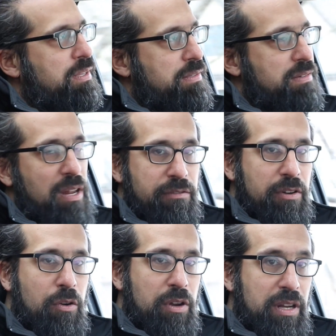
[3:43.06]
It's kind of
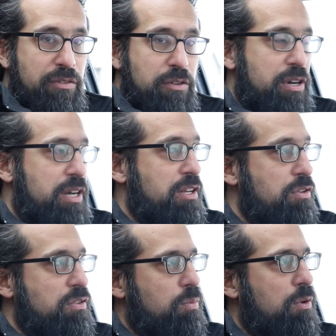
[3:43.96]
annoying if you're trying to
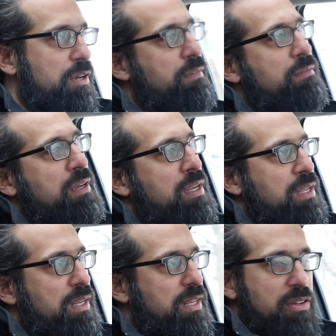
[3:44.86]
use one.
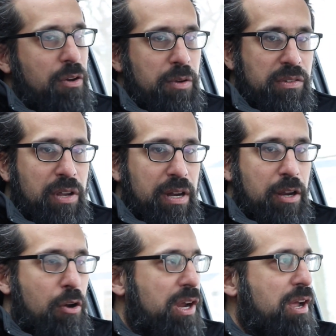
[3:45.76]
It's always kind of
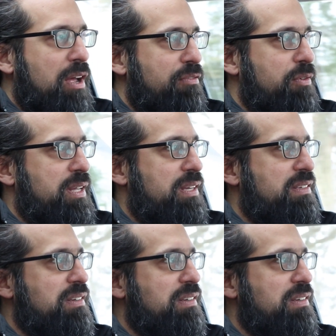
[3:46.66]
going off when that